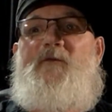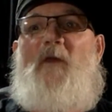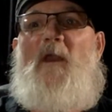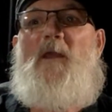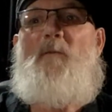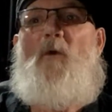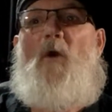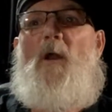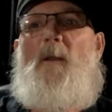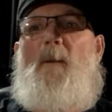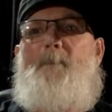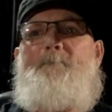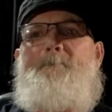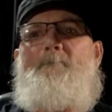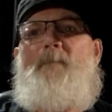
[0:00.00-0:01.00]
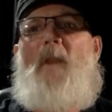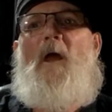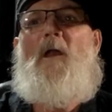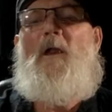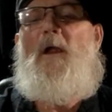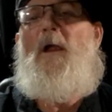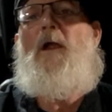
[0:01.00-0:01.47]
anymore?
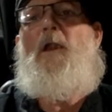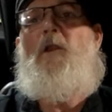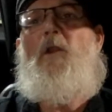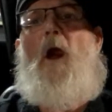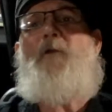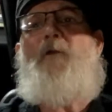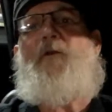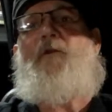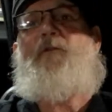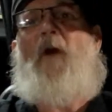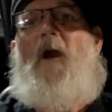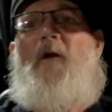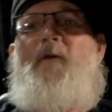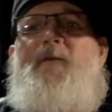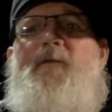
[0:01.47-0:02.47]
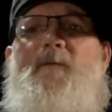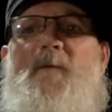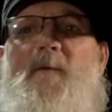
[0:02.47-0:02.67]
Logic does.